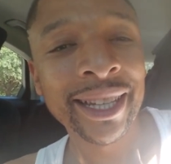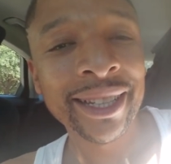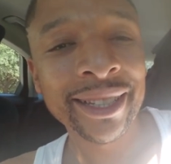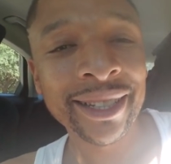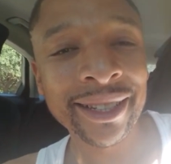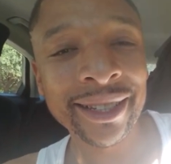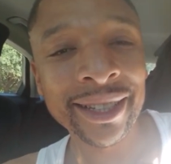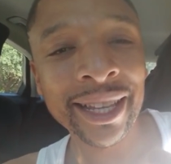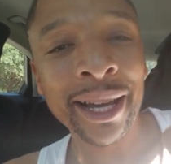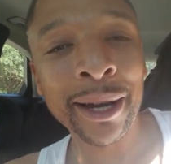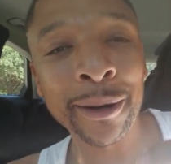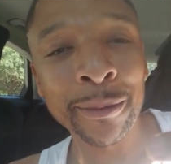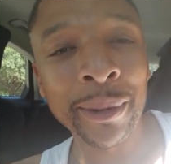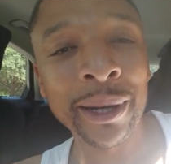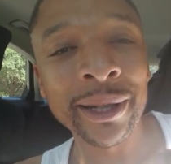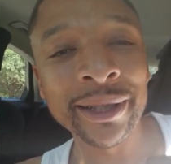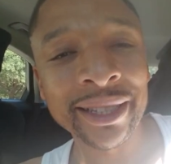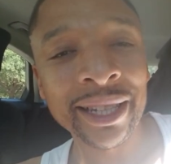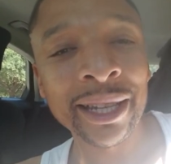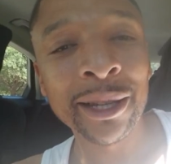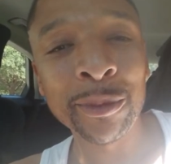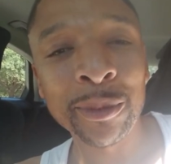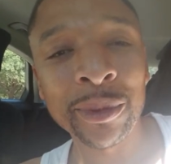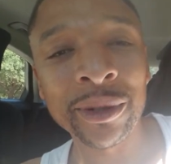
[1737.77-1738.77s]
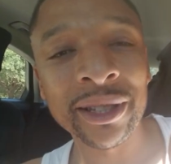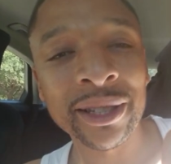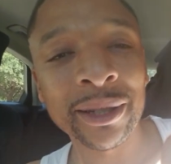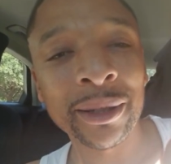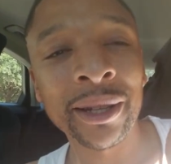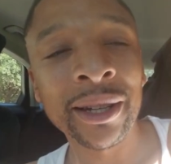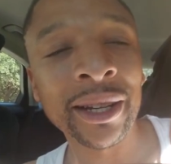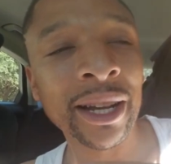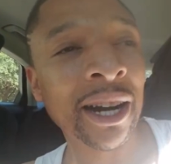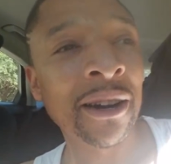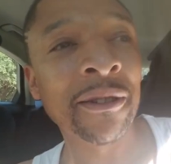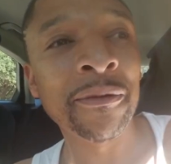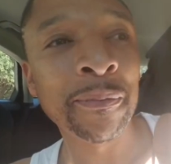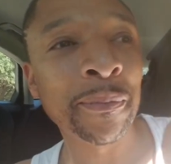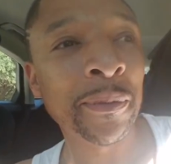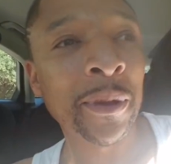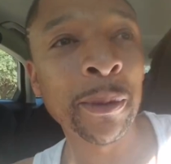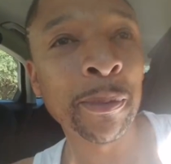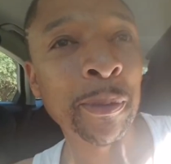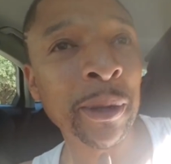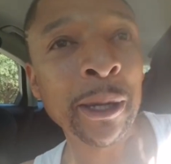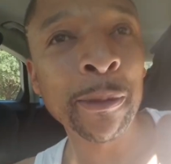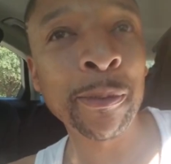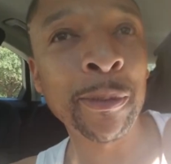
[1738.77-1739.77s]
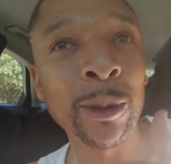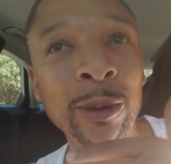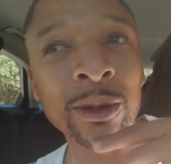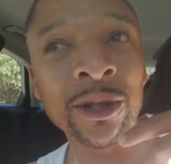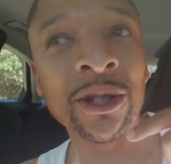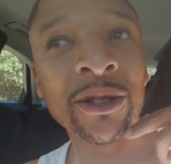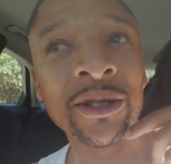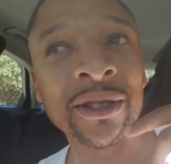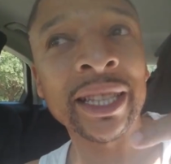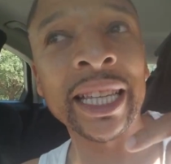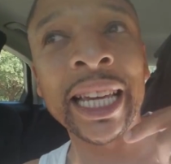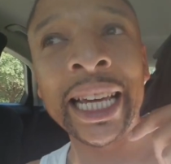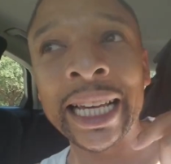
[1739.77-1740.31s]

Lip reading: Just think about 10% of the people just